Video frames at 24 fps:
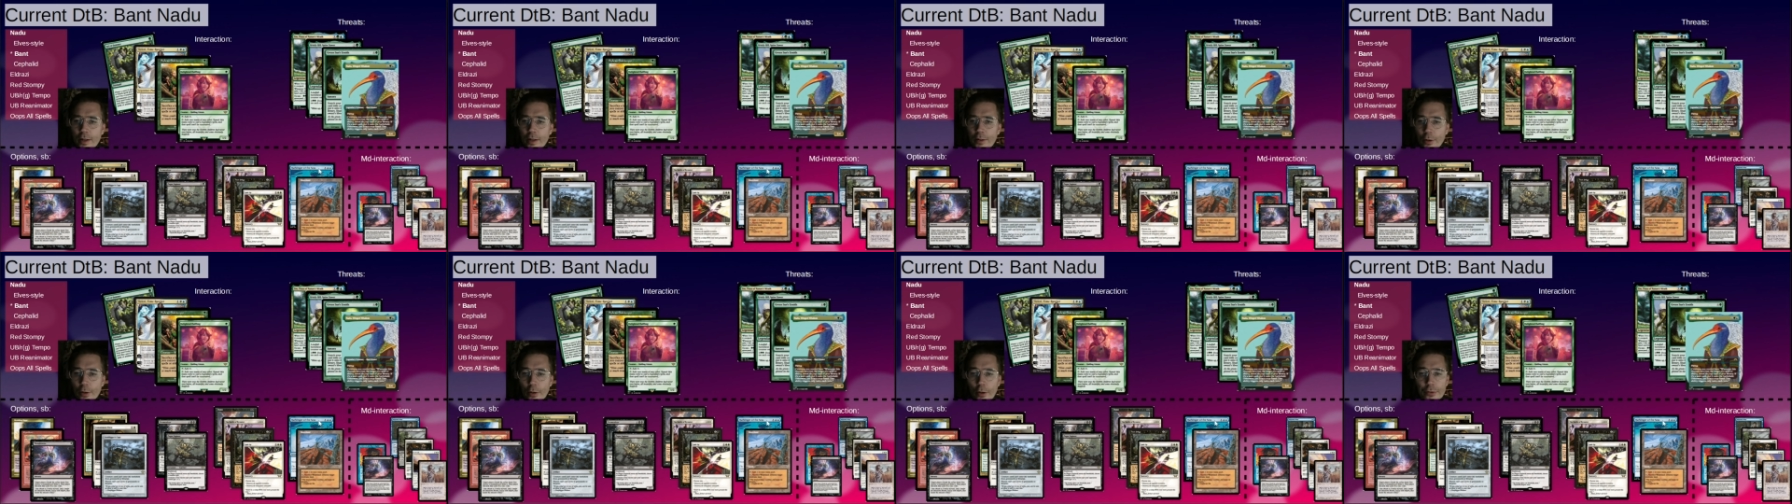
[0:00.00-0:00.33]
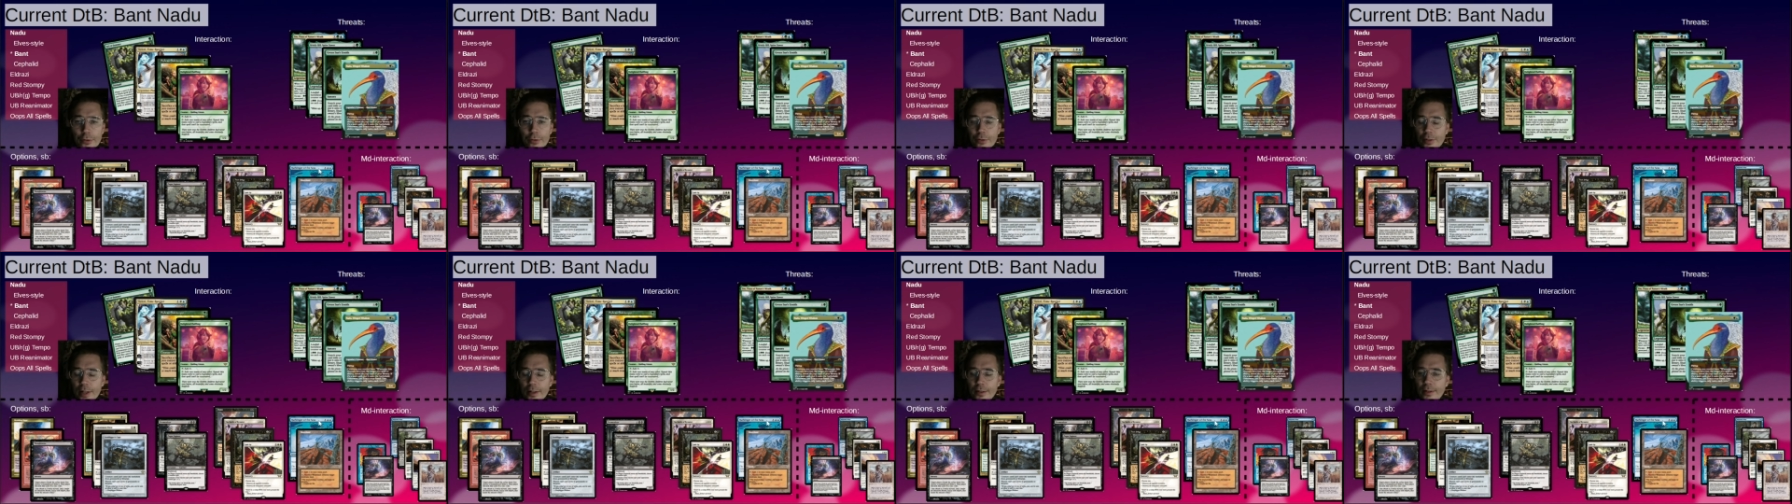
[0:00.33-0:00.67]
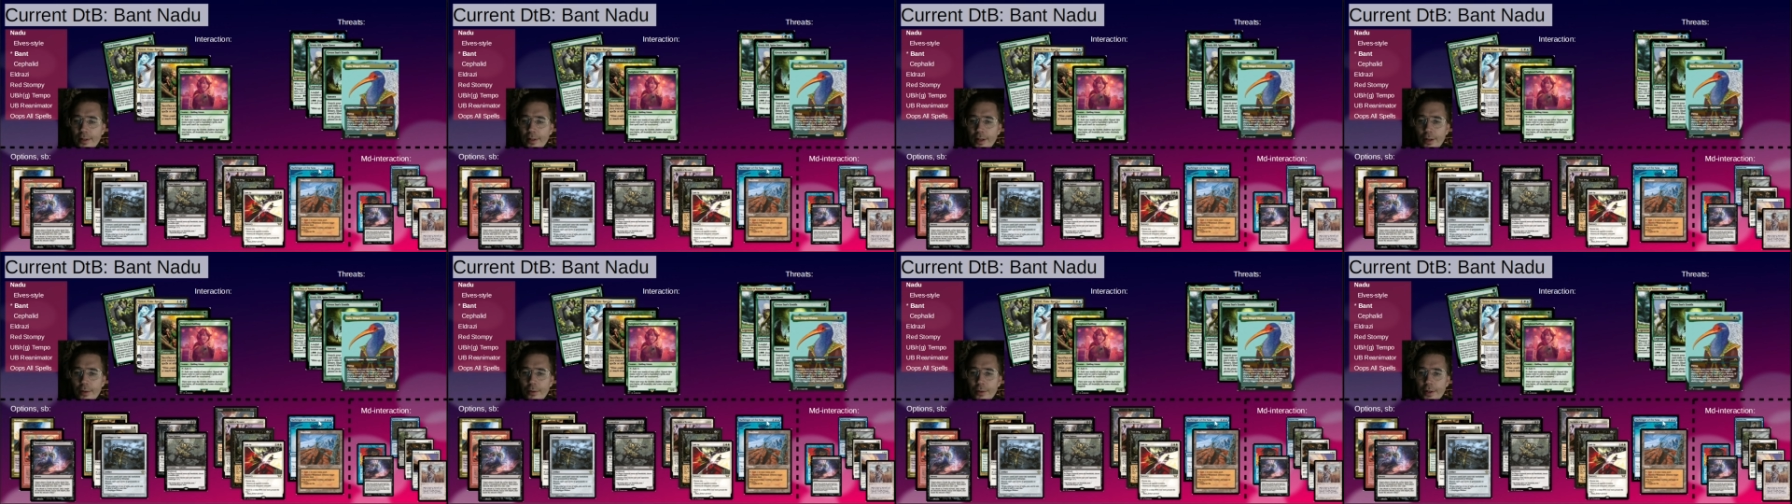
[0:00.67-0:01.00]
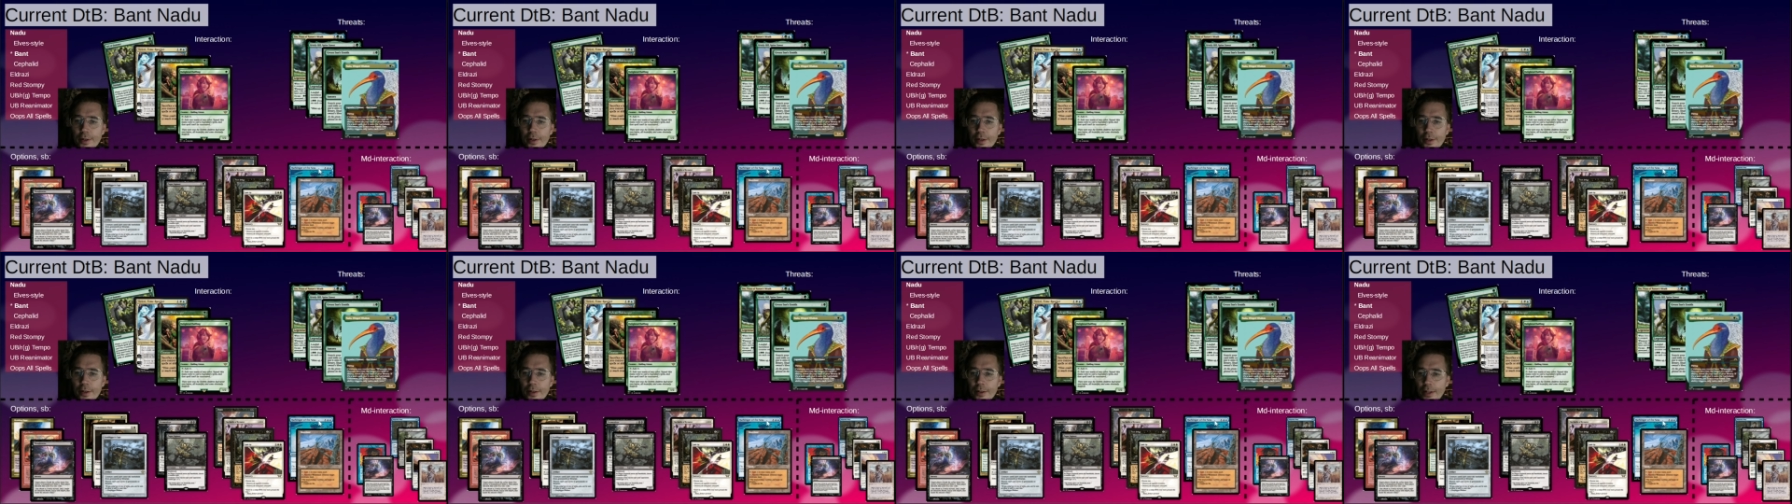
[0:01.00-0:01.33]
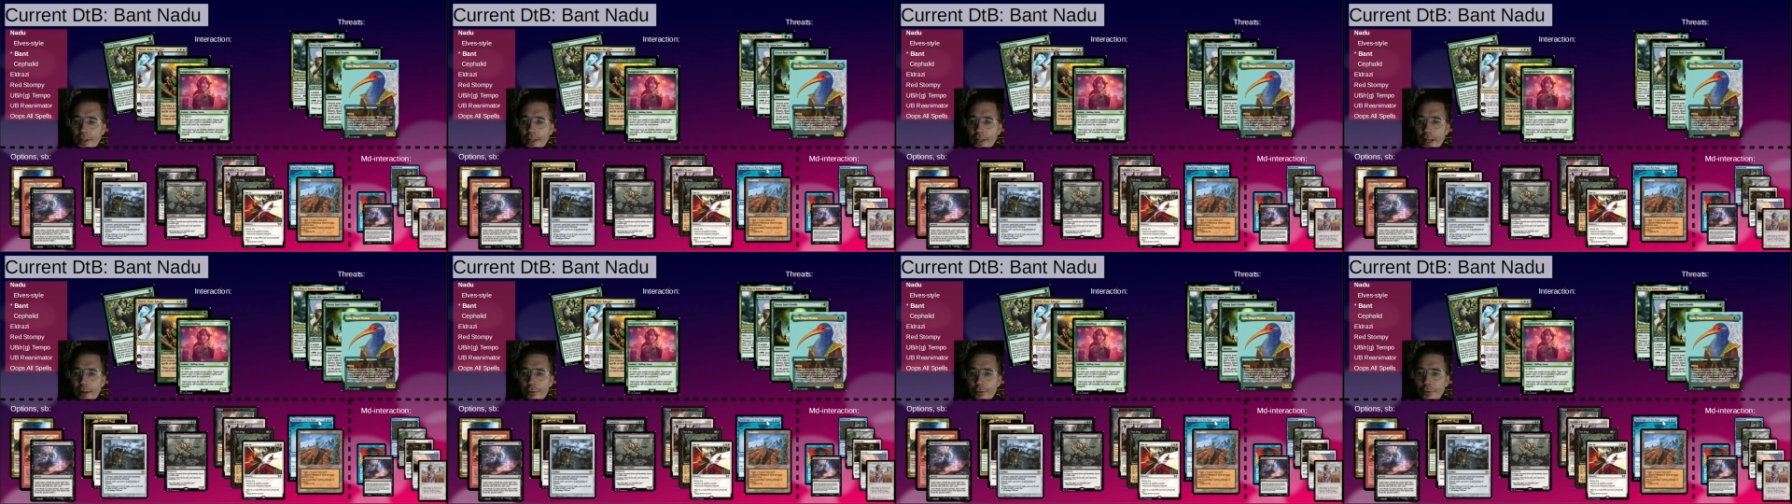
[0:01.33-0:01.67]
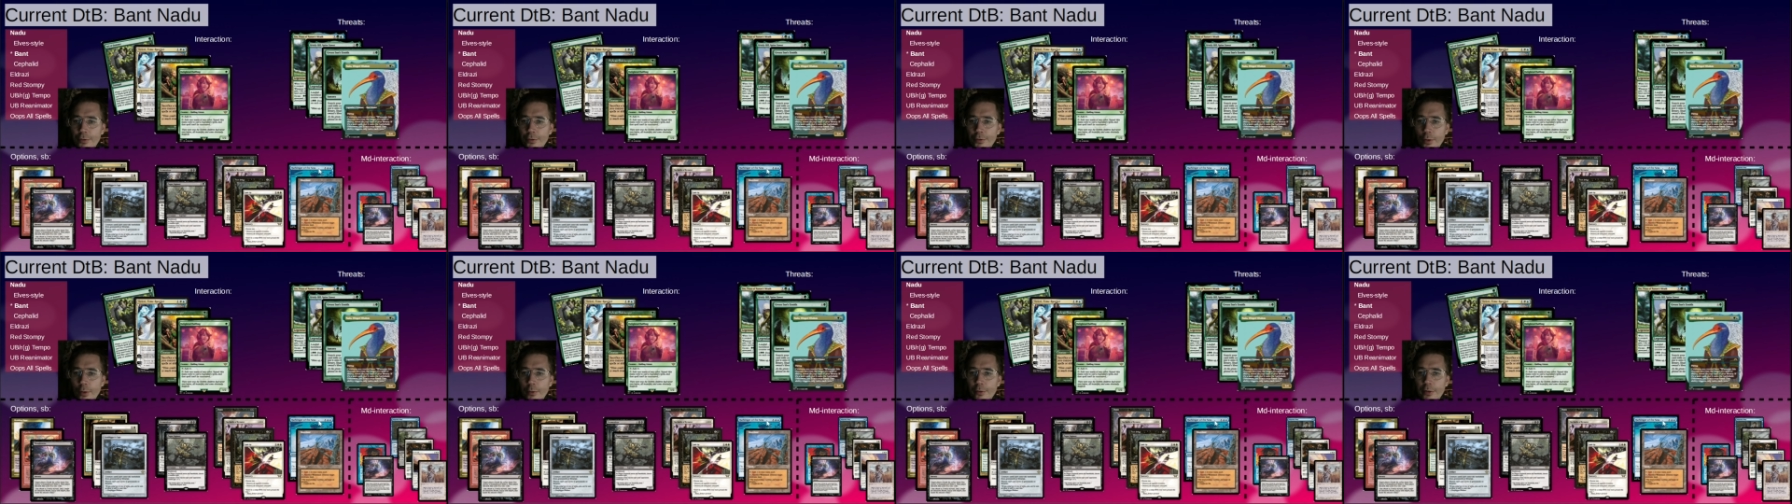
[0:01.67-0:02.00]
You can also shut down the Cavern of
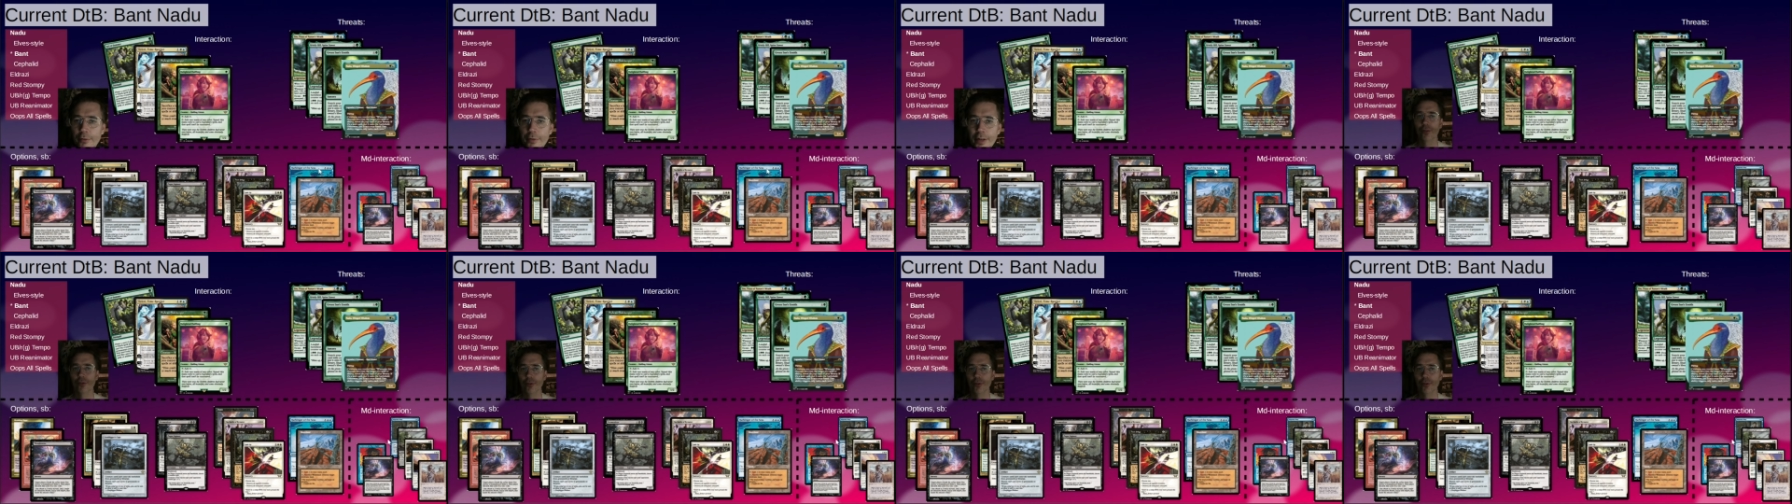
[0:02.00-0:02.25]
Souls effect,